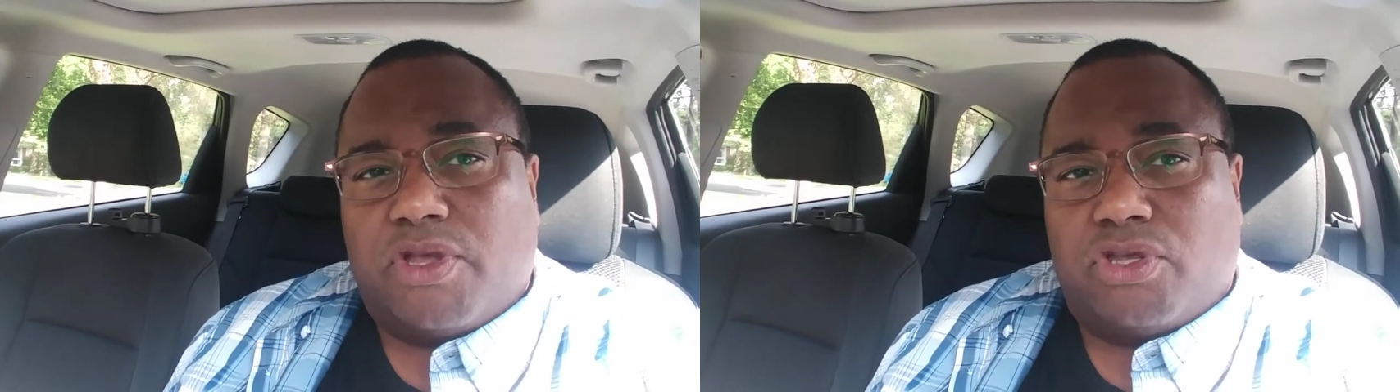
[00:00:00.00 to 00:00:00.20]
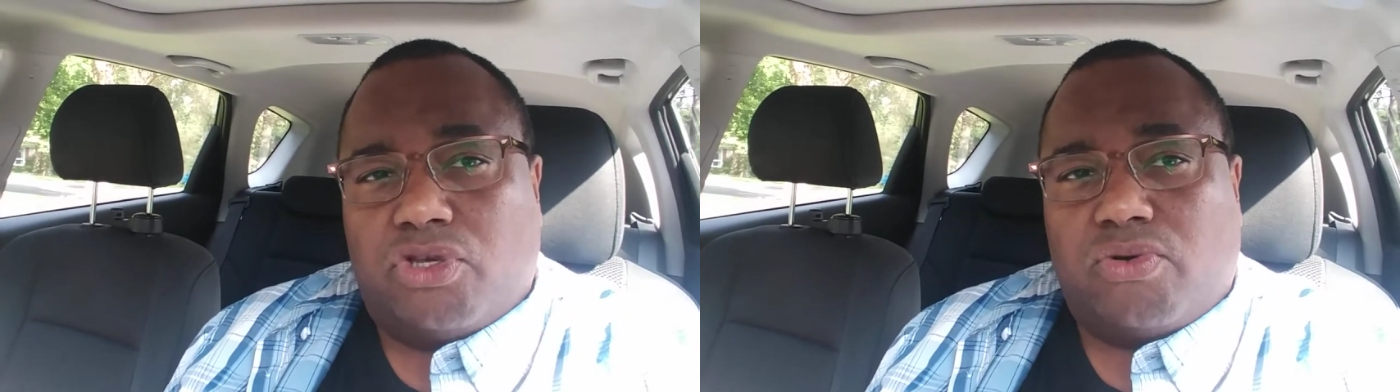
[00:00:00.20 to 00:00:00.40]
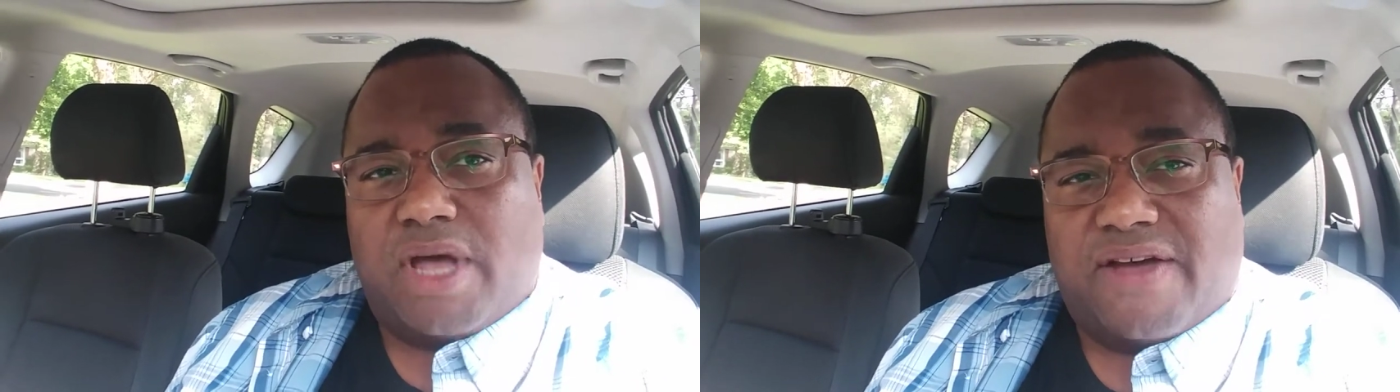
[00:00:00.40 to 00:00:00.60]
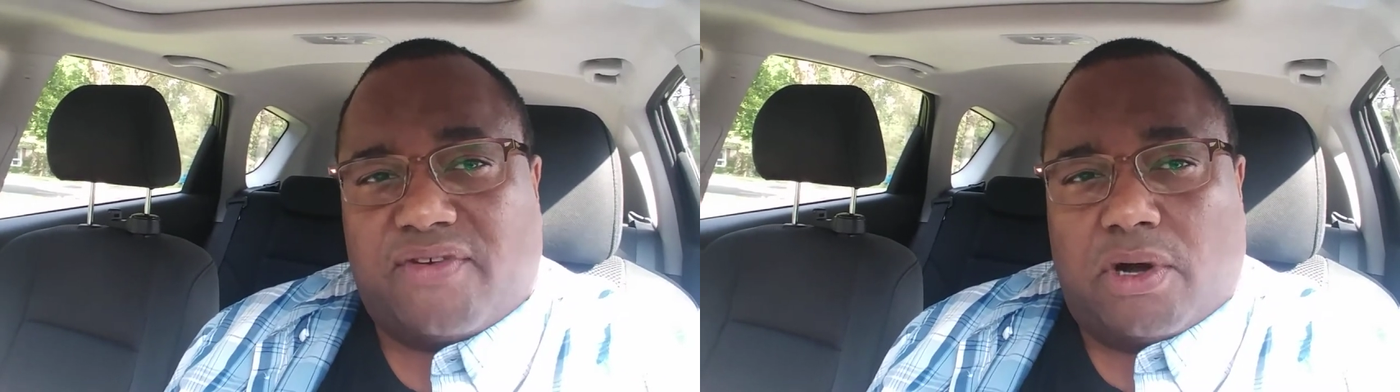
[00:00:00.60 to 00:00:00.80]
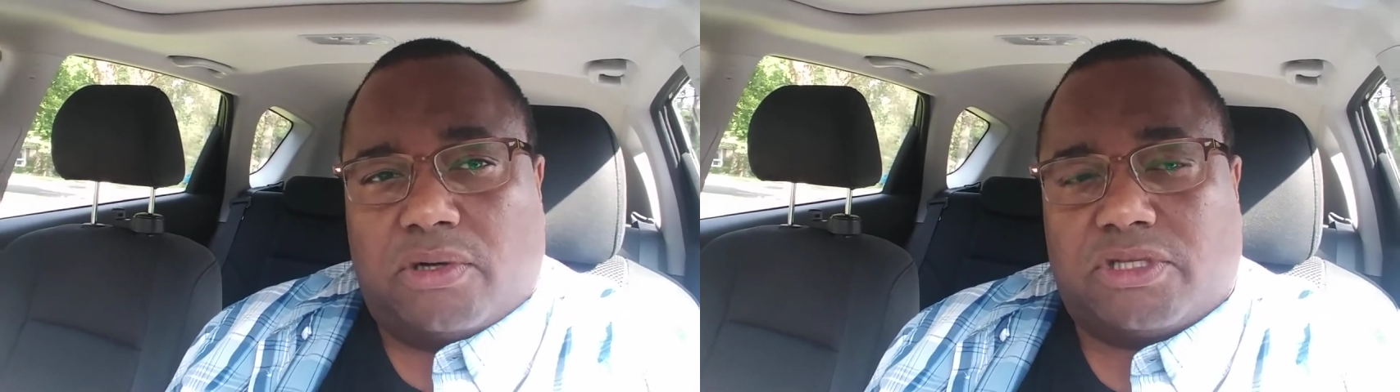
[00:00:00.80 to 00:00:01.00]
You have
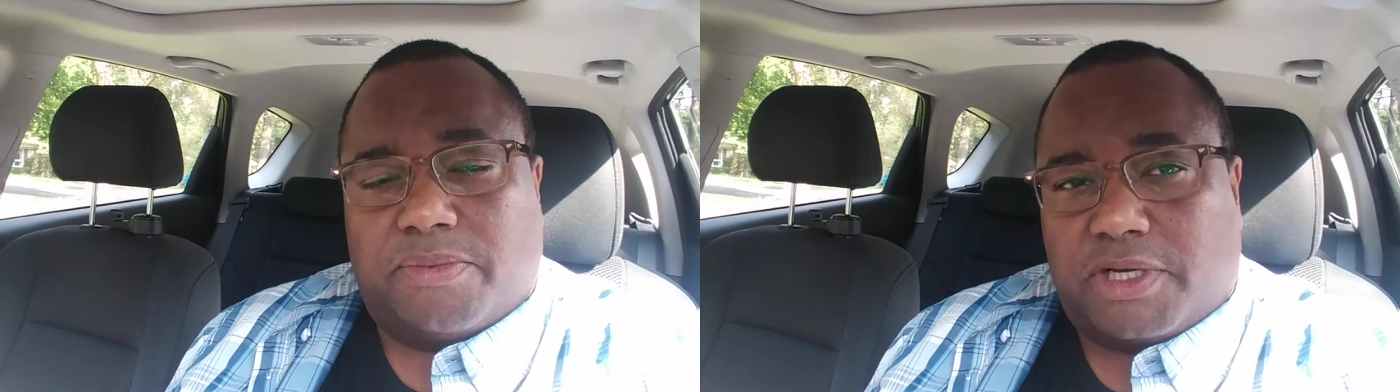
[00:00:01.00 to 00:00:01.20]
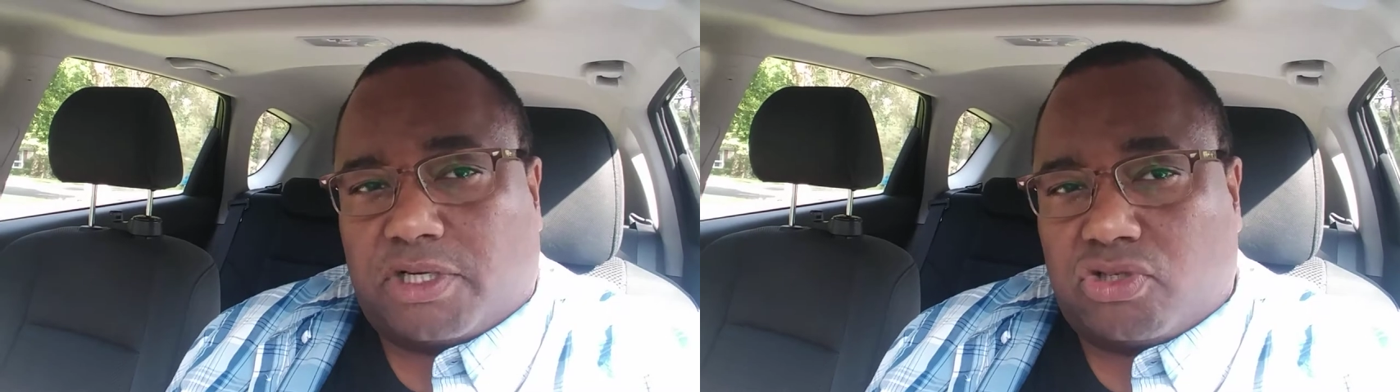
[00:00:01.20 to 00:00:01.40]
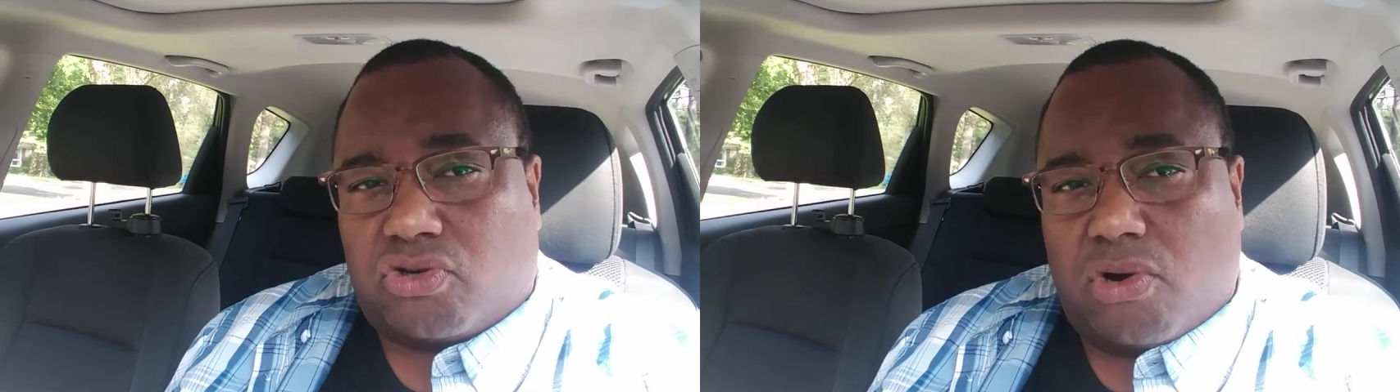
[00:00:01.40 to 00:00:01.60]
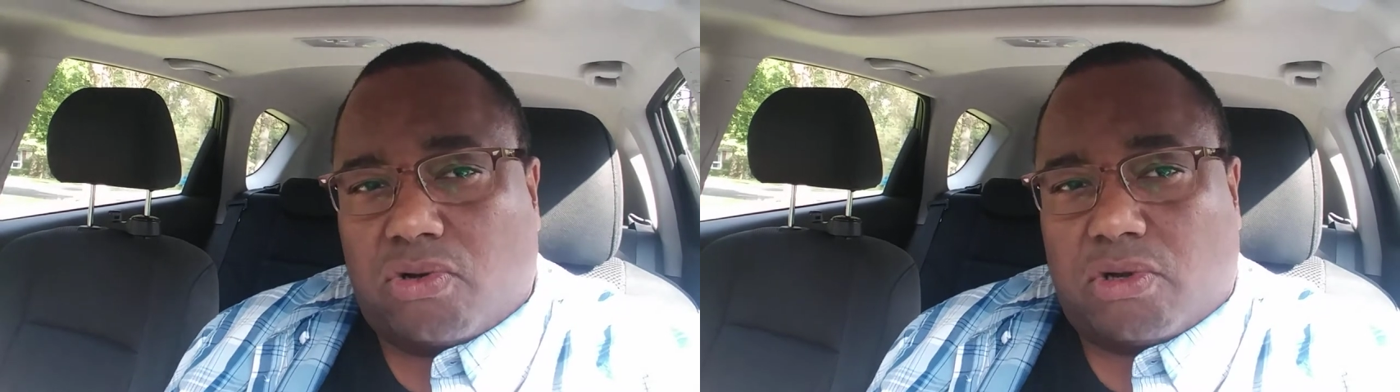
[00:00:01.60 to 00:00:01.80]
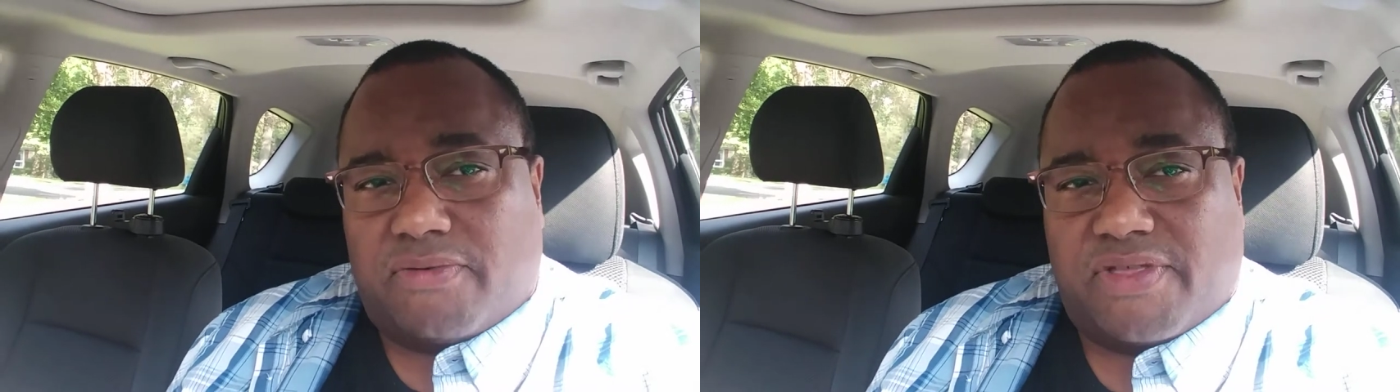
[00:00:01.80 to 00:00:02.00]
ultimate
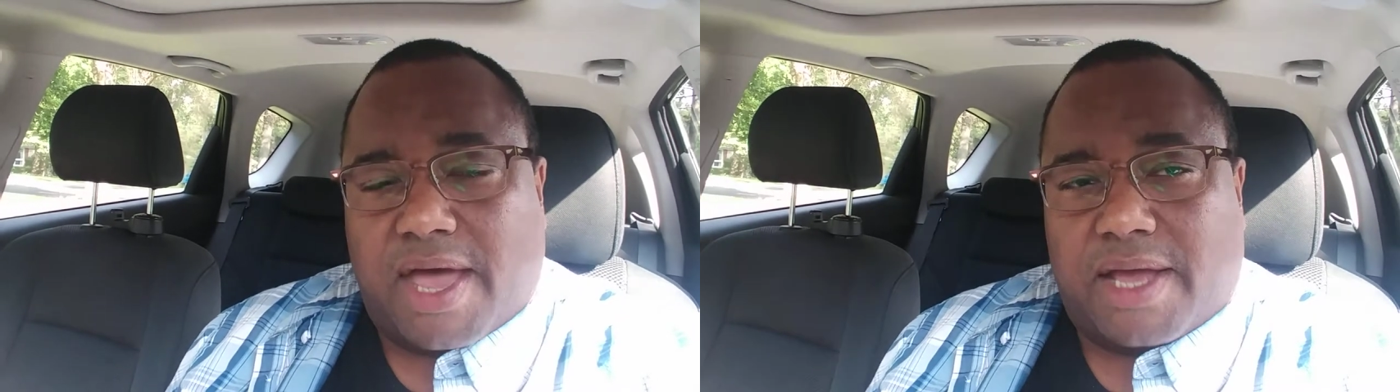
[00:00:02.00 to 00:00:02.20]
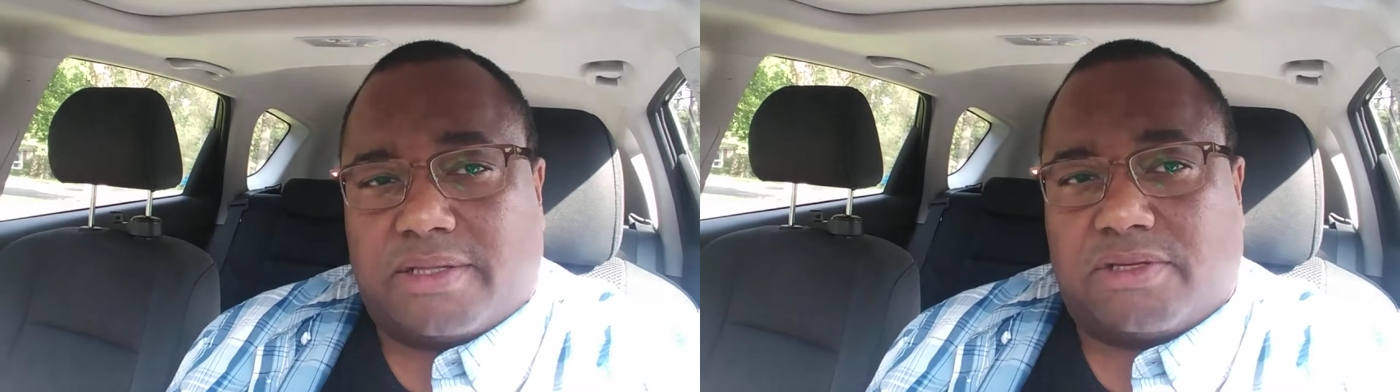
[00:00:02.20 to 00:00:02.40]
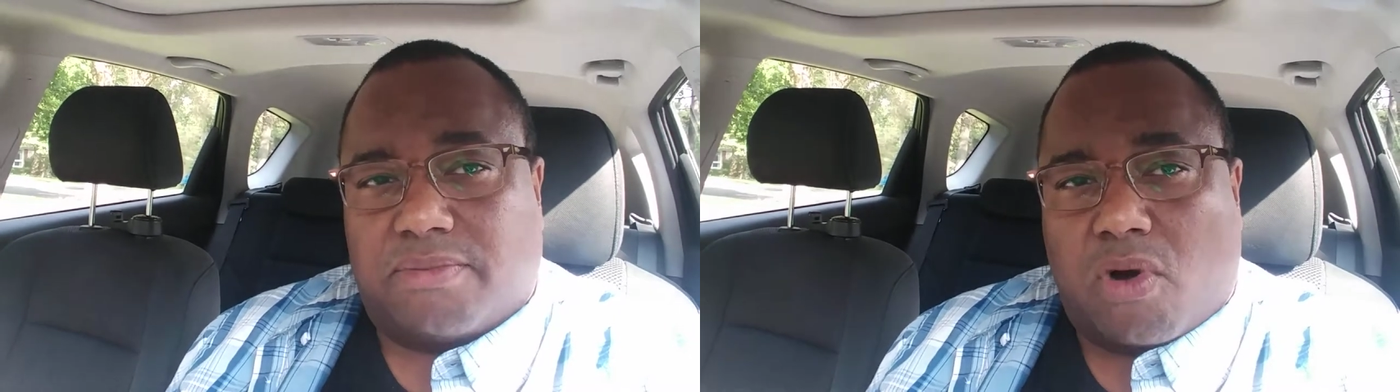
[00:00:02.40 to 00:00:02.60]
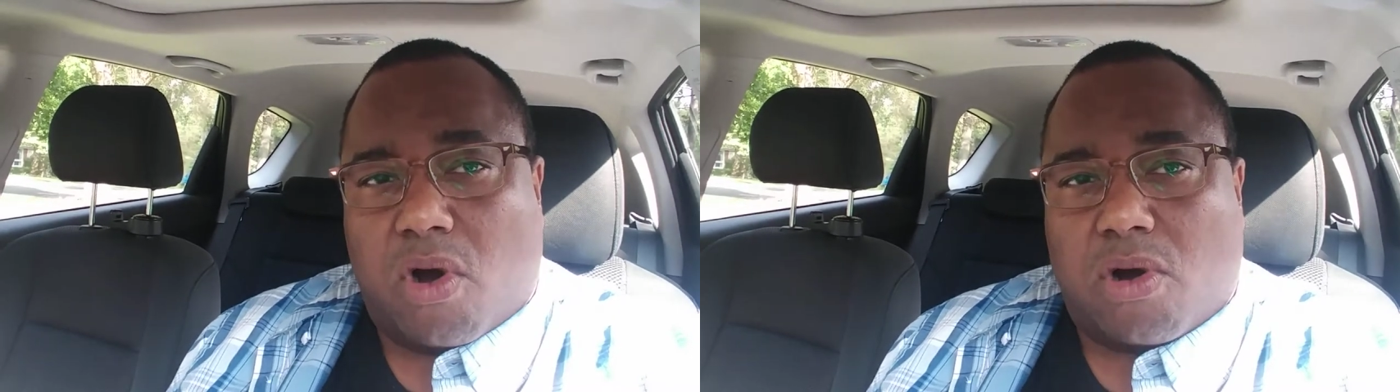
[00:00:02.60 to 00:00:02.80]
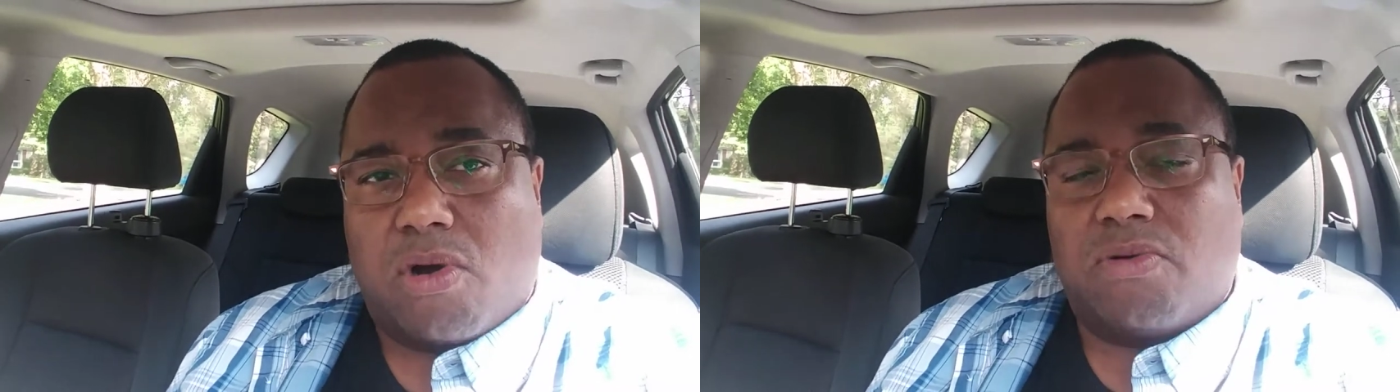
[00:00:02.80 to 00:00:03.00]
control over that.
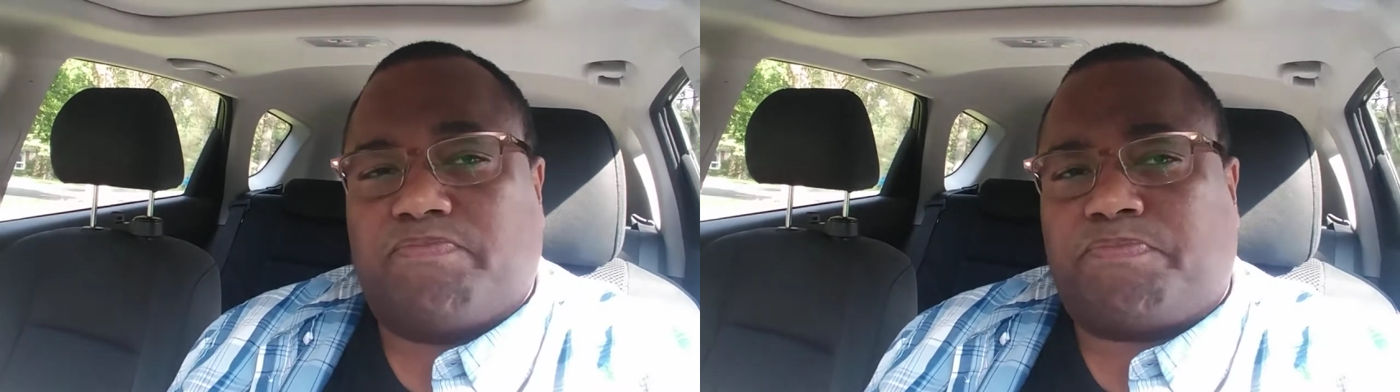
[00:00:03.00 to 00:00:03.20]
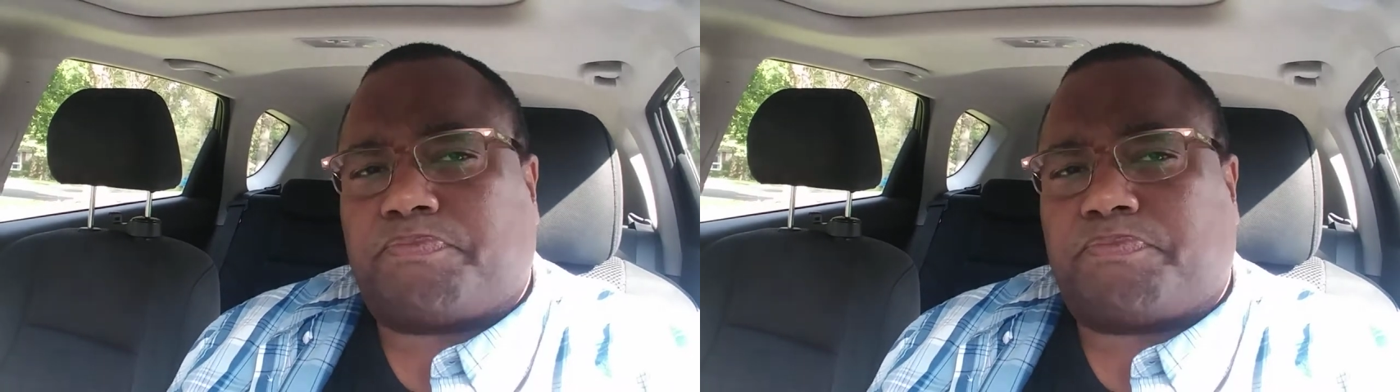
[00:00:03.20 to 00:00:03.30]
Tomorrow,